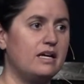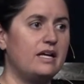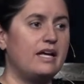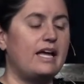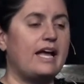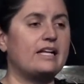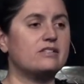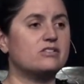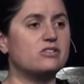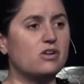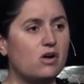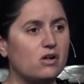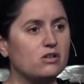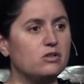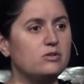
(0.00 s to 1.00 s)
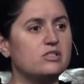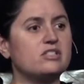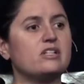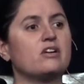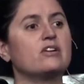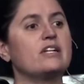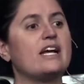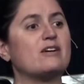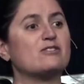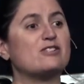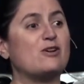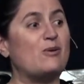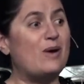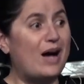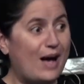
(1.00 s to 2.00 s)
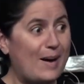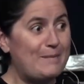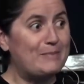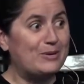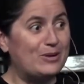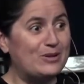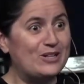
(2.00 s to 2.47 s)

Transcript: And Saul, who started out so humble,